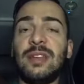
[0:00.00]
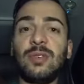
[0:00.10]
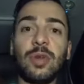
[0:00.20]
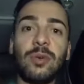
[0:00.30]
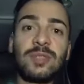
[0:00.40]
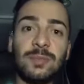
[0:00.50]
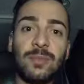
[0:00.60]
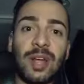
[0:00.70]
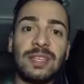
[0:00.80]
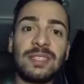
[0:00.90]
closing
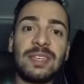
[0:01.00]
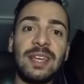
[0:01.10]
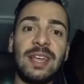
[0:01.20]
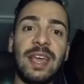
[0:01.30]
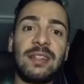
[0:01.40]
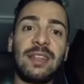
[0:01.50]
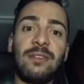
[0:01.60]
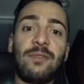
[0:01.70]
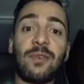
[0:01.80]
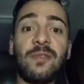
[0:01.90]
brace, and then
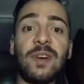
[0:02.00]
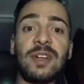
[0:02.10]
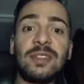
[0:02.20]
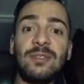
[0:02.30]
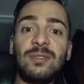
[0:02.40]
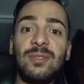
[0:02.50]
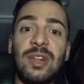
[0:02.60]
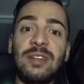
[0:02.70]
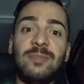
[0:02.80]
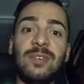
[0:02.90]
for fun they will do a
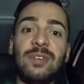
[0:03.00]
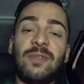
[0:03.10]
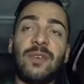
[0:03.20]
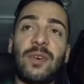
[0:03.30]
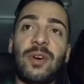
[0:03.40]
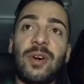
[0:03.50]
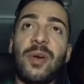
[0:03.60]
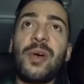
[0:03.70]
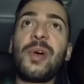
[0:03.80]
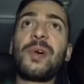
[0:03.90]
little bit of forró,
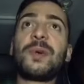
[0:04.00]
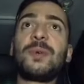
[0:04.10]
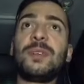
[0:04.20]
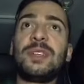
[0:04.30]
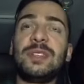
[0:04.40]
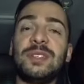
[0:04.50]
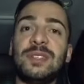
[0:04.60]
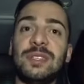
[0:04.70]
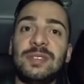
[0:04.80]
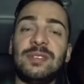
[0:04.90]
which is
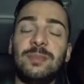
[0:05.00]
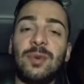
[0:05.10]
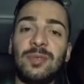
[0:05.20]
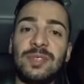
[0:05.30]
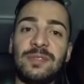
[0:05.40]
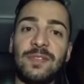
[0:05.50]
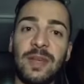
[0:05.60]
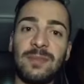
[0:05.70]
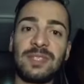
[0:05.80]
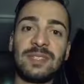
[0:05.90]
the most
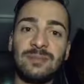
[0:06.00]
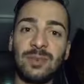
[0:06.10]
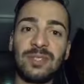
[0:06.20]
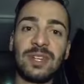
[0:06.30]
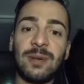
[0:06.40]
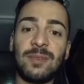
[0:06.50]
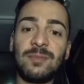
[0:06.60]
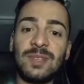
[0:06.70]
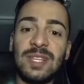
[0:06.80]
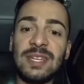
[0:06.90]
famous and most common
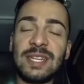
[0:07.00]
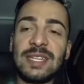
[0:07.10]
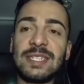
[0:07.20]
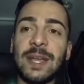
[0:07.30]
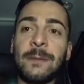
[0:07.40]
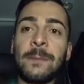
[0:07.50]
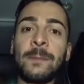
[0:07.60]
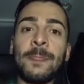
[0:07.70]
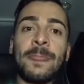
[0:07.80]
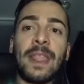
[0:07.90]
Brazilian dancing.
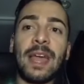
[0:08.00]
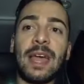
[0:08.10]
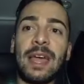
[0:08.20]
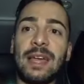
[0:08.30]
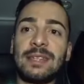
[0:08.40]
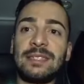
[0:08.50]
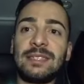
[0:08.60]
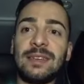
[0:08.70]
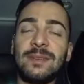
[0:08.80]
And